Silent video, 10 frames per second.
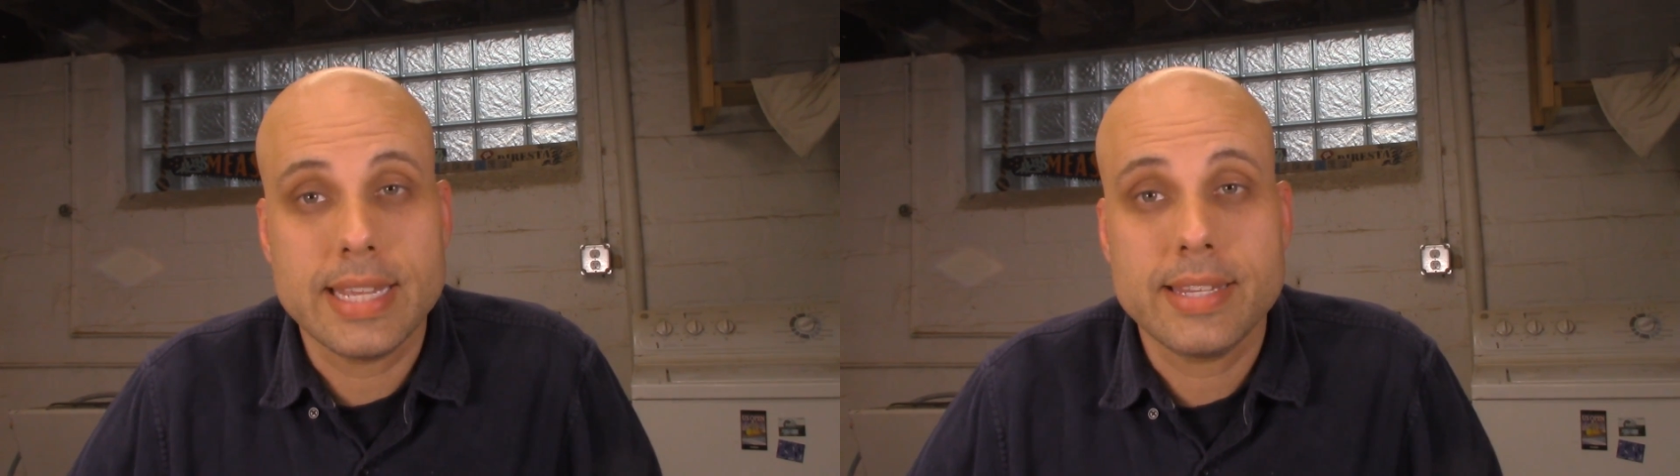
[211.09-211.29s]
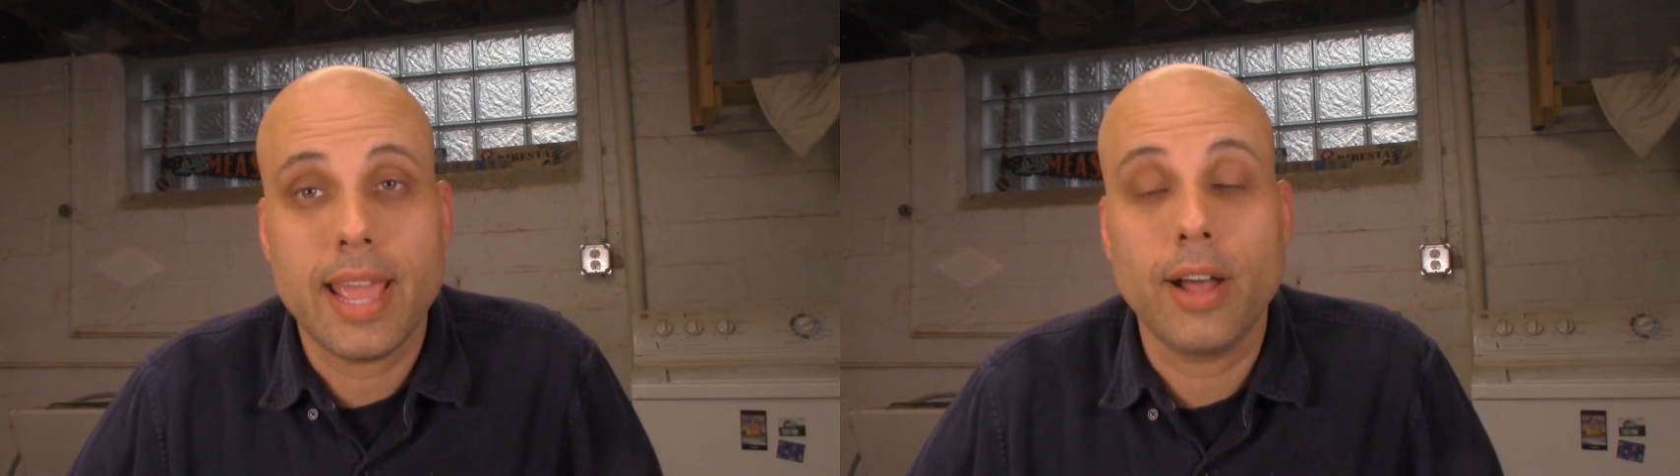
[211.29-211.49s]

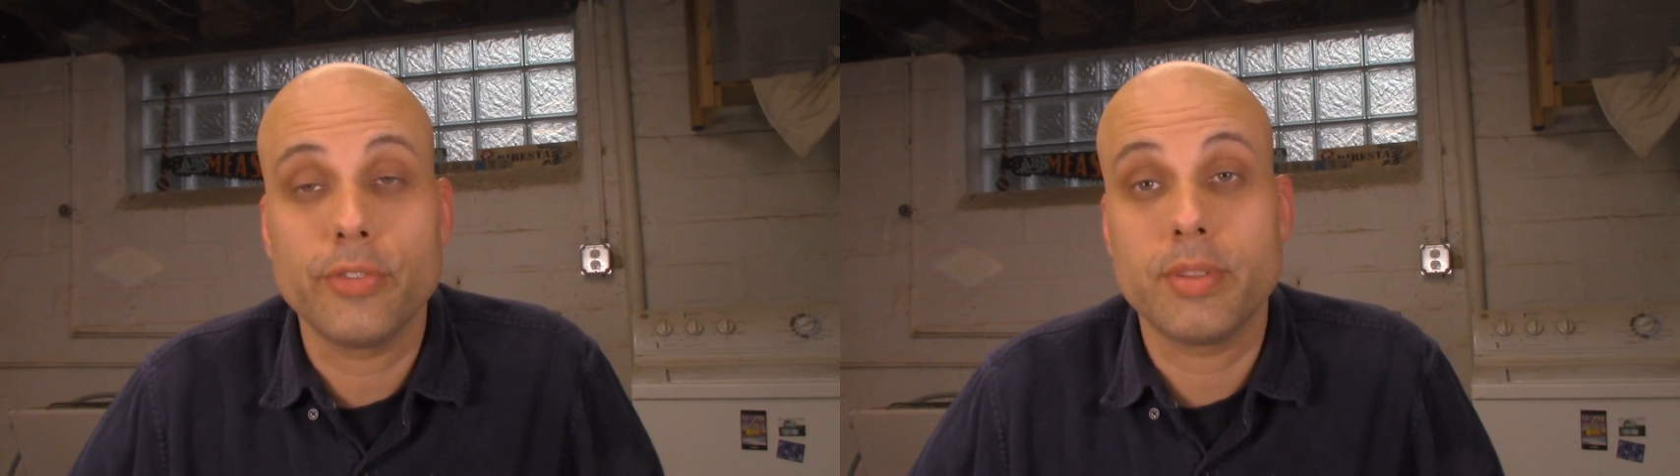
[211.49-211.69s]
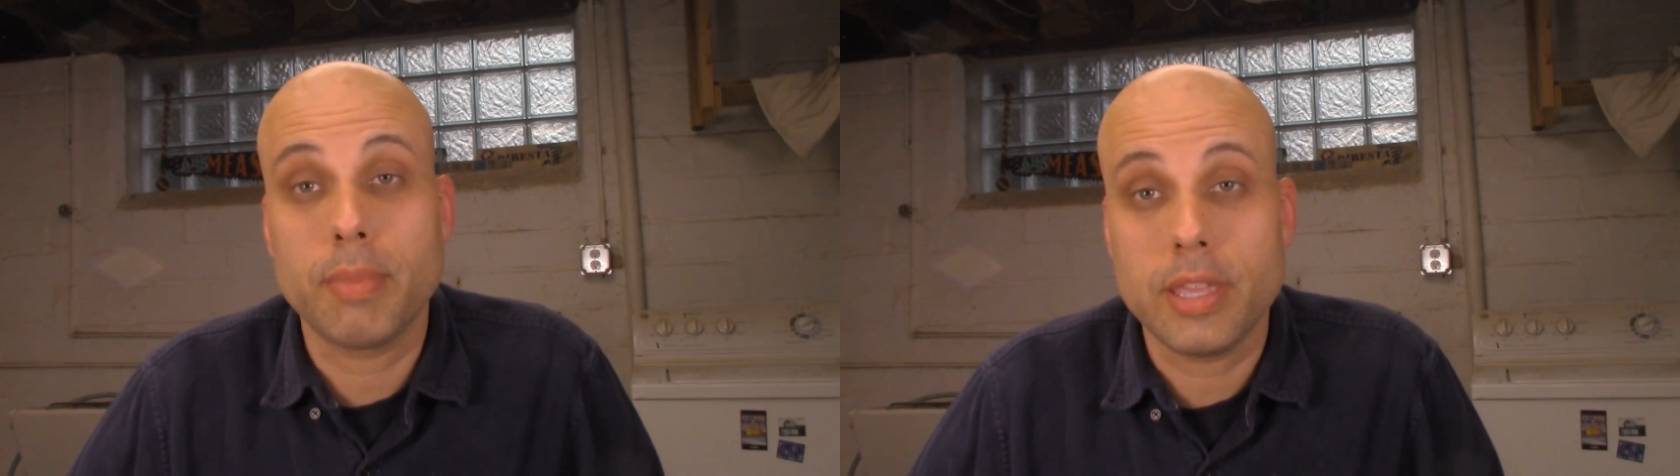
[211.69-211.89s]

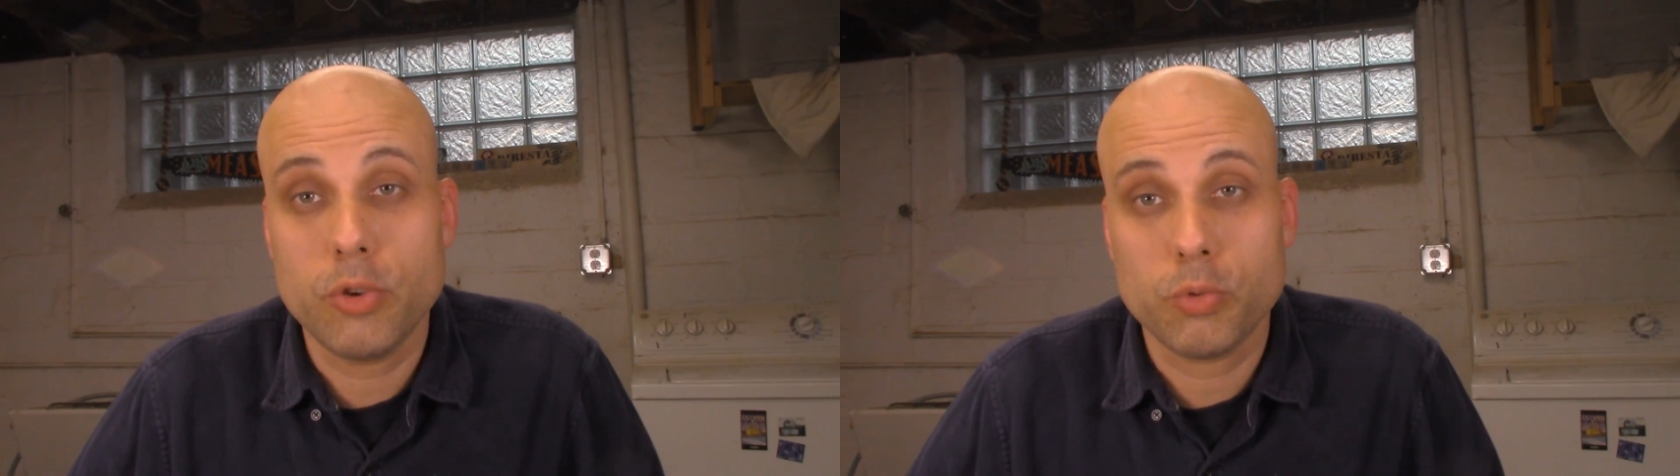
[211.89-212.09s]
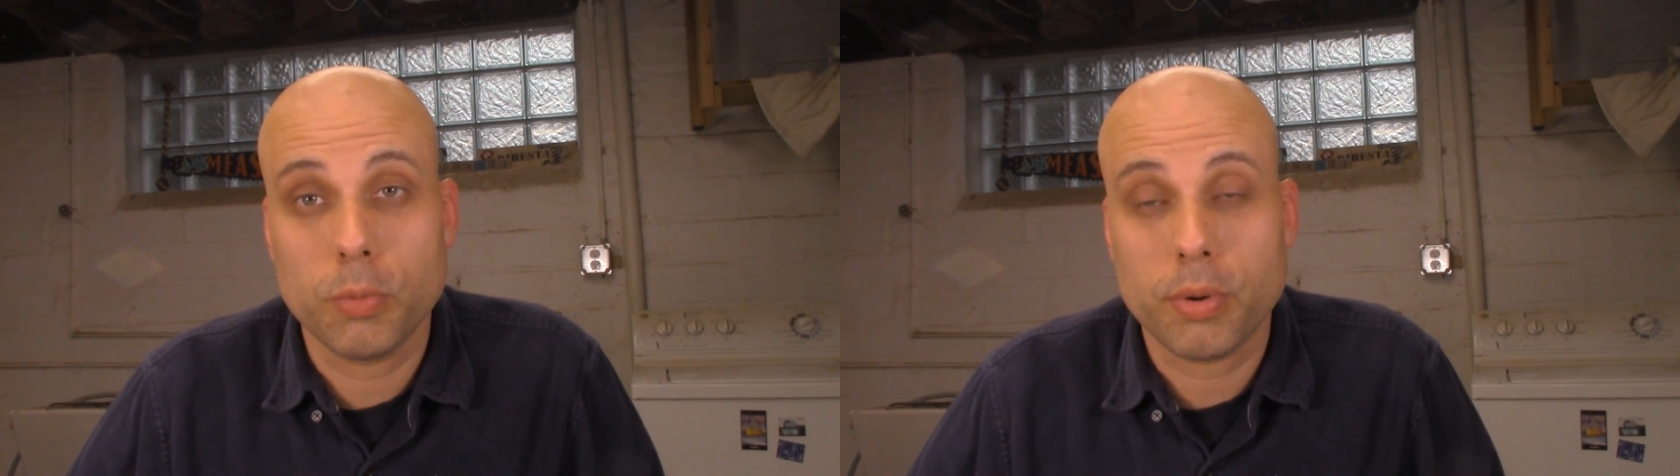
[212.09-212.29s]
details than my
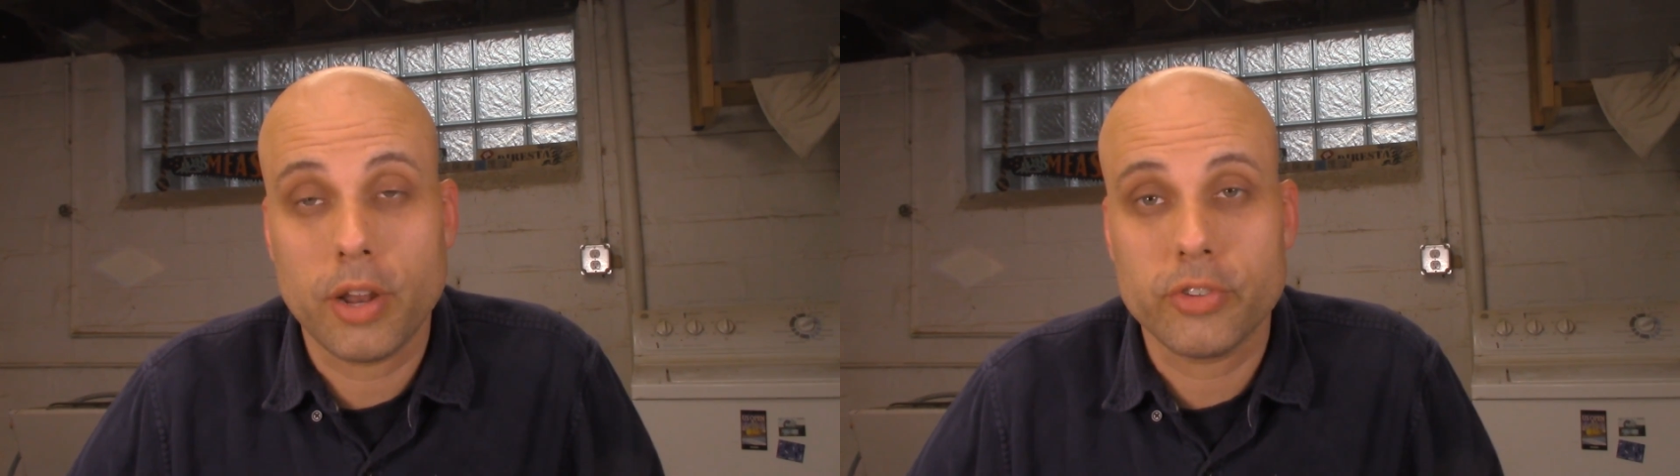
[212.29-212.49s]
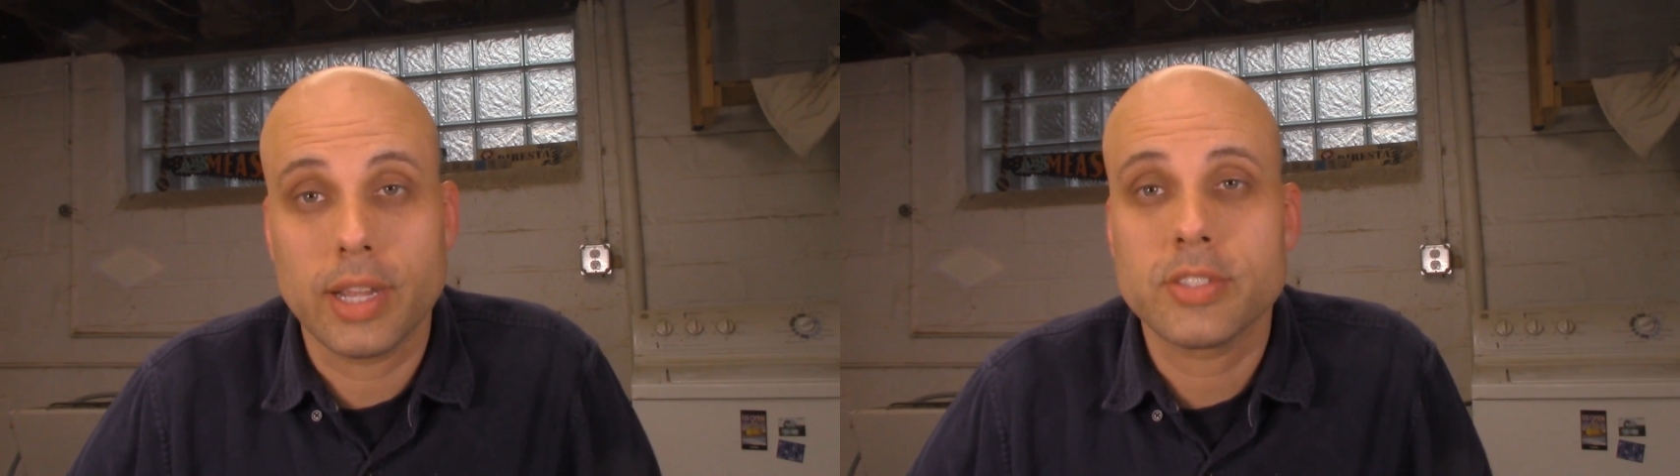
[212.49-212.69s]
usual
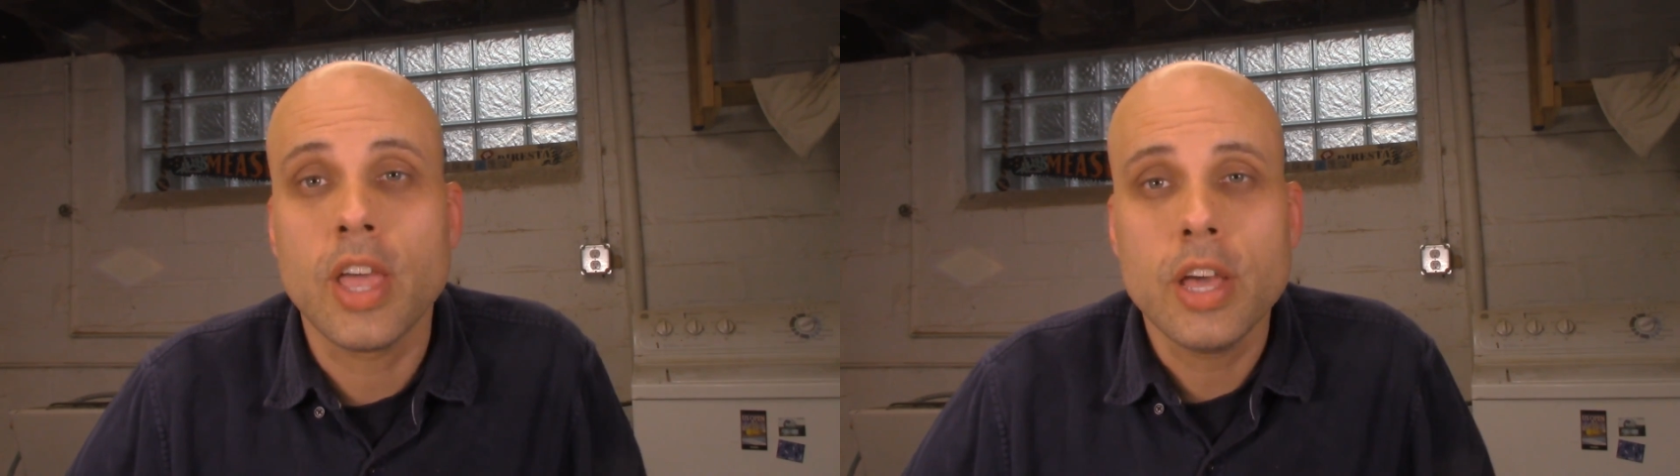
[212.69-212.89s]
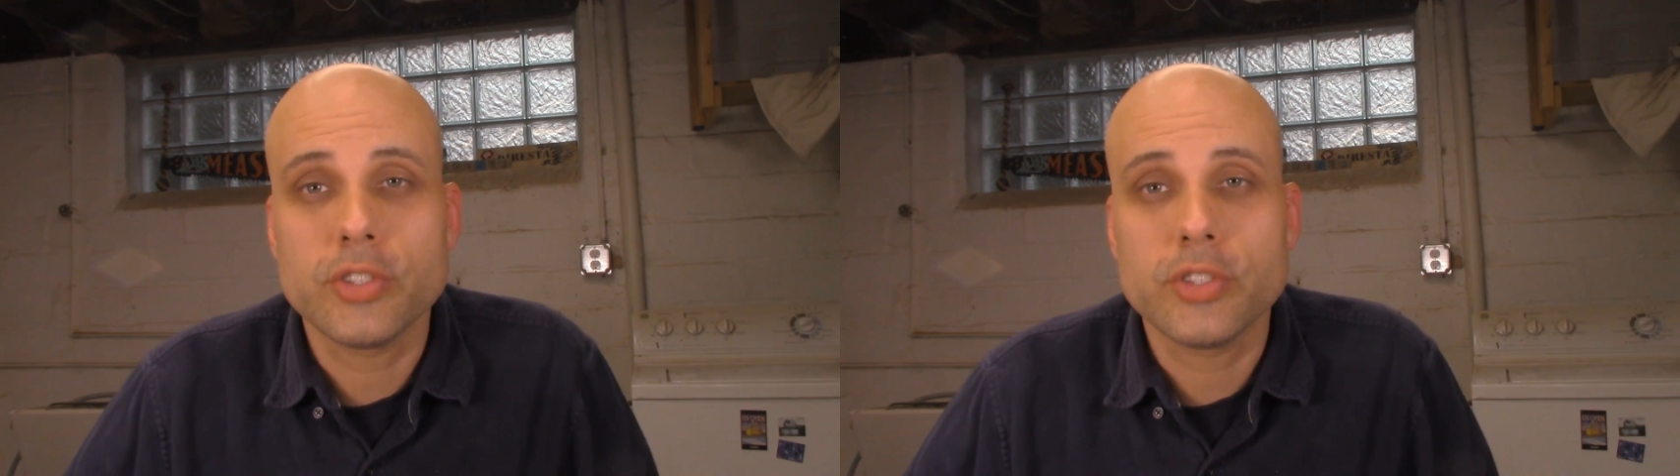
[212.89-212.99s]
projects,